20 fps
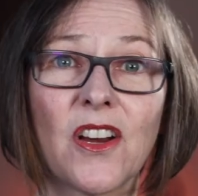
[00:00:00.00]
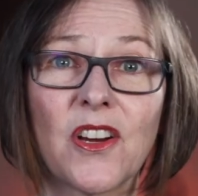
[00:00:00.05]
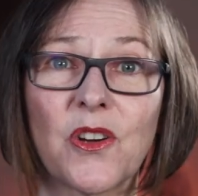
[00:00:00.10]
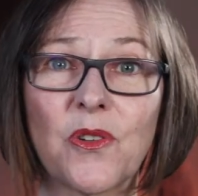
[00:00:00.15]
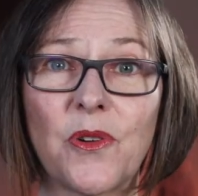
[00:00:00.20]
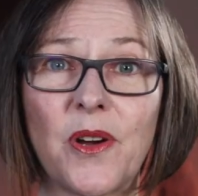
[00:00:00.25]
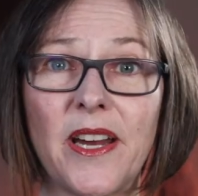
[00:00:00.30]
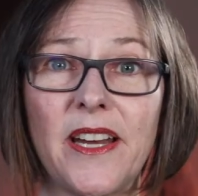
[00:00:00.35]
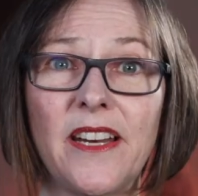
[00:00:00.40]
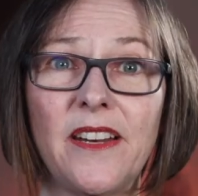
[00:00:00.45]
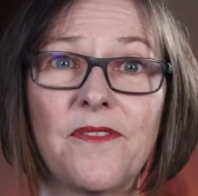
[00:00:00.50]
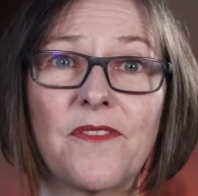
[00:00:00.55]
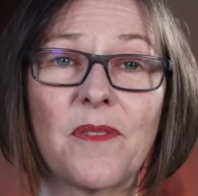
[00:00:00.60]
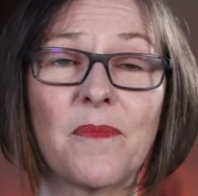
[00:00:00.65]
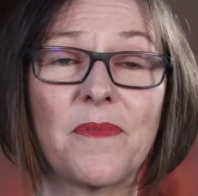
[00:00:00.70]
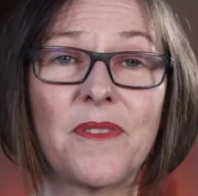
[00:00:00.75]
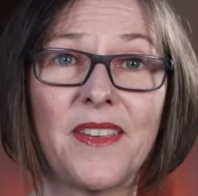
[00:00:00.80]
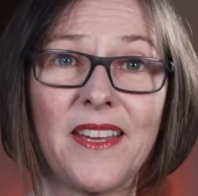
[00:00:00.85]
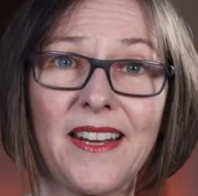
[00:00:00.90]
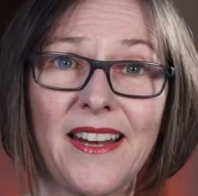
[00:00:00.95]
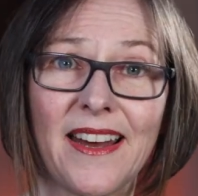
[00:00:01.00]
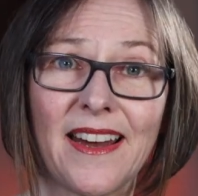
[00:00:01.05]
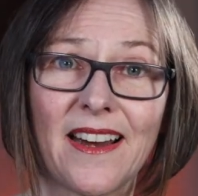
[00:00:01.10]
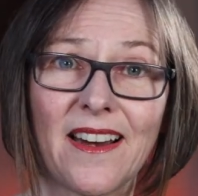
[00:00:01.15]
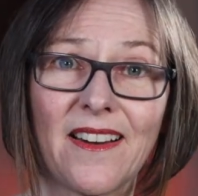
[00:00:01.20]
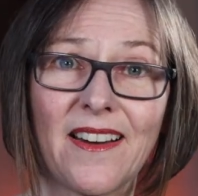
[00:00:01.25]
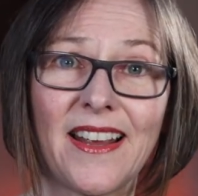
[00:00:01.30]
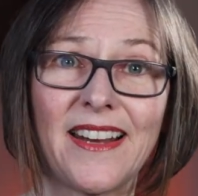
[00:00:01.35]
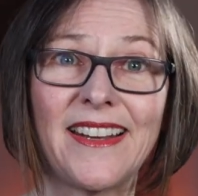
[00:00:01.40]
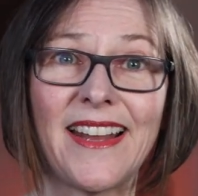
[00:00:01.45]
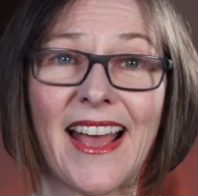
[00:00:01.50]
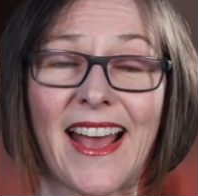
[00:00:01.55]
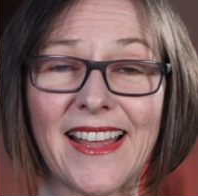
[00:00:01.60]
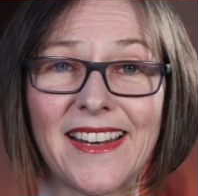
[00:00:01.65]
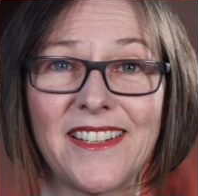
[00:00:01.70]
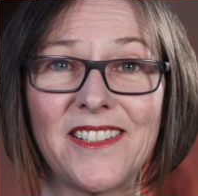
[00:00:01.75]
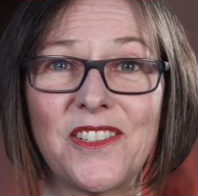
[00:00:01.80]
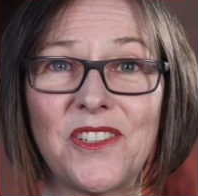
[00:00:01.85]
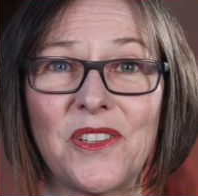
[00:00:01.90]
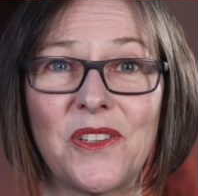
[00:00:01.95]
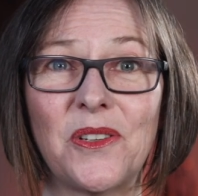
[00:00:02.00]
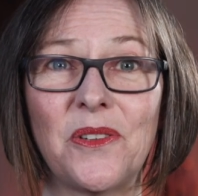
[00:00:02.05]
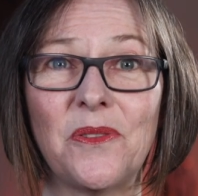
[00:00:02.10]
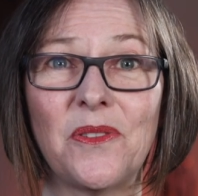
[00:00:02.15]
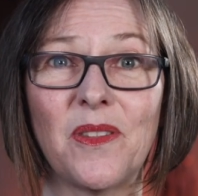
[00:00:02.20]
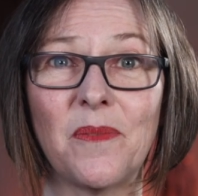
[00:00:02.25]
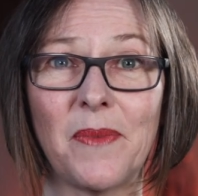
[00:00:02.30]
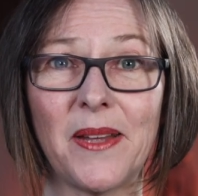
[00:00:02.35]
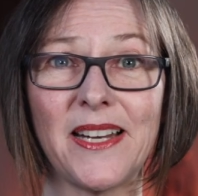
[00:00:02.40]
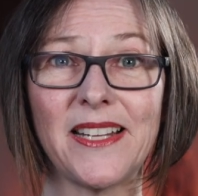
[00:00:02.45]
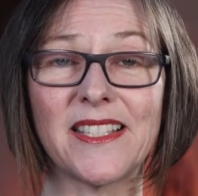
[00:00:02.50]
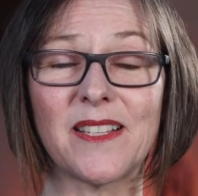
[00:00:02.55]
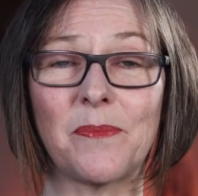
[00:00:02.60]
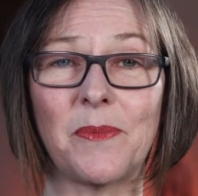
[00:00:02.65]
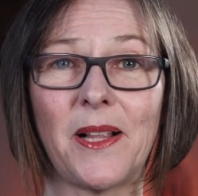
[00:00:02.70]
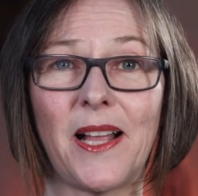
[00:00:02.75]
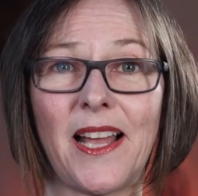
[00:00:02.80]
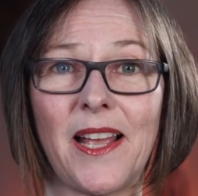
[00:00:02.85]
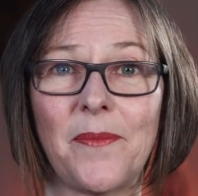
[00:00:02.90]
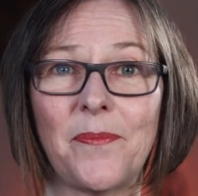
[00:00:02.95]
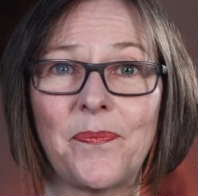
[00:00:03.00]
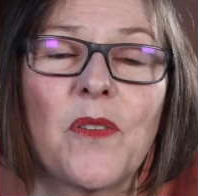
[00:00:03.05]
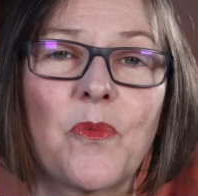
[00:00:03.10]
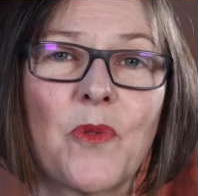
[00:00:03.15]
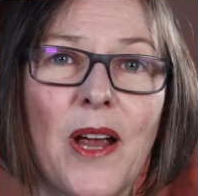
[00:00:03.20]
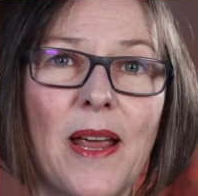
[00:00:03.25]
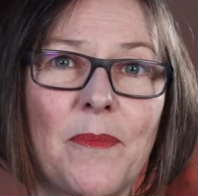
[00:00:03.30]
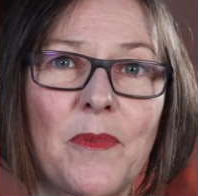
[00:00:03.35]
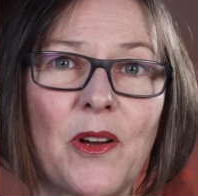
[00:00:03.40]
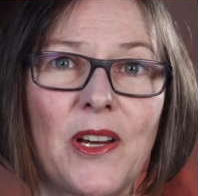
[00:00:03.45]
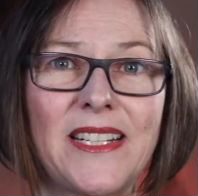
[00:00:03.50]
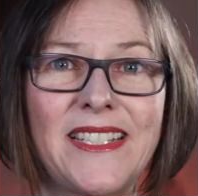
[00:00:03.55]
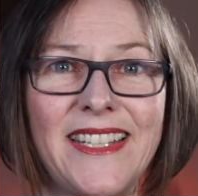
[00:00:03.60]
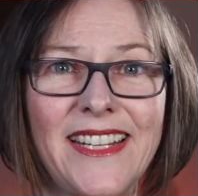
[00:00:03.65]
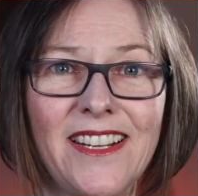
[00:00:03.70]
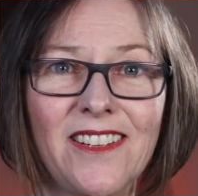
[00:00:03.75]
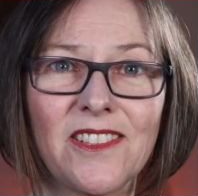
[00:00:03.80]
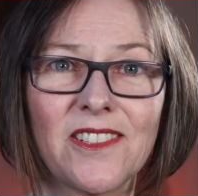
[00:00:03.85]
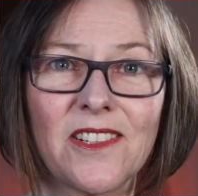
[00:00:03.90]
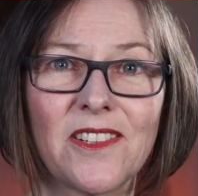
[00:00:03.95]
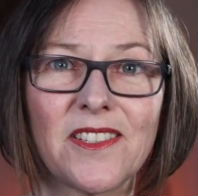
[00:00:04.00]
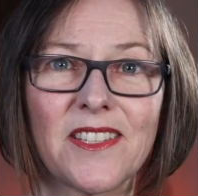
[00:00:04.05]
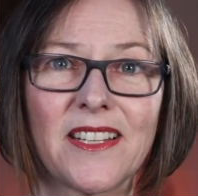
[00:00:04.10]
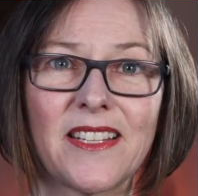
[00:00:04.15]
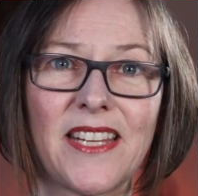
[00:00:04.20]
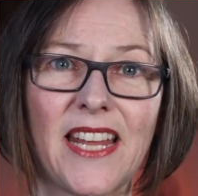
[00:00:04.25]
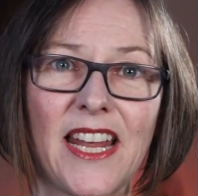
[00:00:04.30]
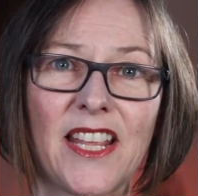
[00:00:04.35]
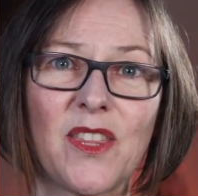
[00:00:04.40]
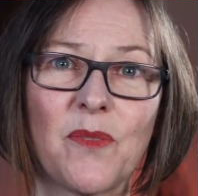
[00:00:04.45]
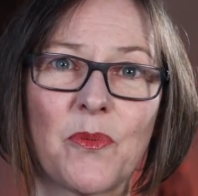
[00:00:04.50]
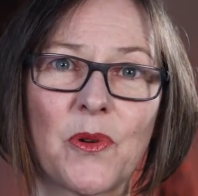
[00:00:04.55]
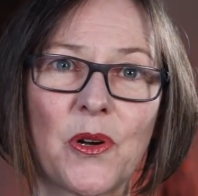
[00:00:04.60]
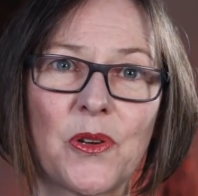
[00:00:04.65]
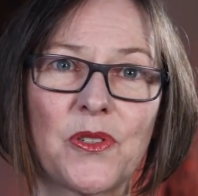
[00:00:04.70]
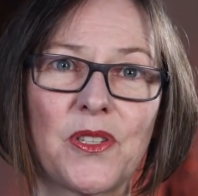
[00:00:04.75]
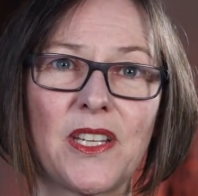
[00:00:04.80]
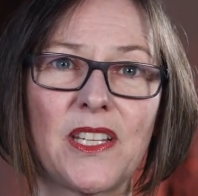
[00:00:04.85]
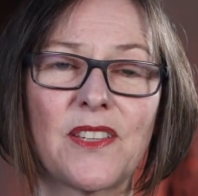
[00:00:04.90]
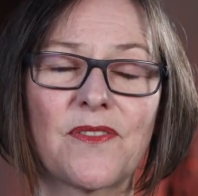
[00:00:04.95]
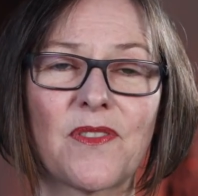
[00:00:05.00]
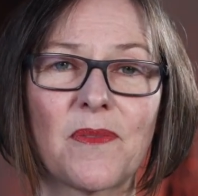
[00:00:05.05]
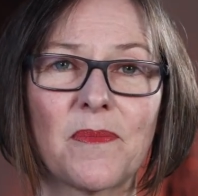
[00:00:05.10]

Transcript: are created from thin air and added to the money supply. The primary dealers take the proceeds